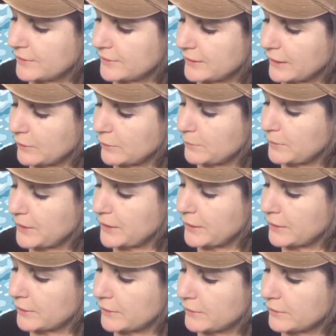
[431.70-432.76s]
That would
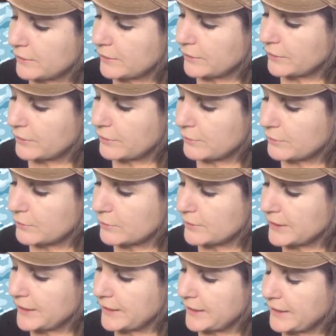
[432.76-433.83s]
be
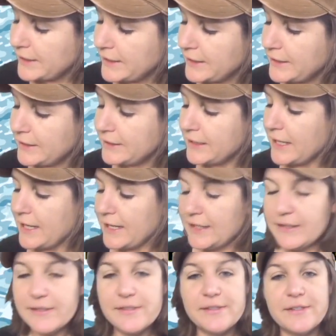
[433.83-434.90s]
three
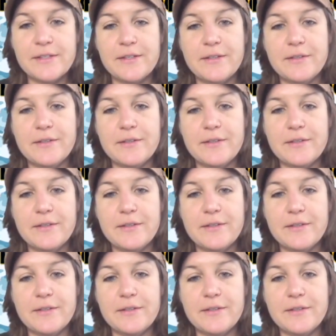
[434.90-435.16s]
lines.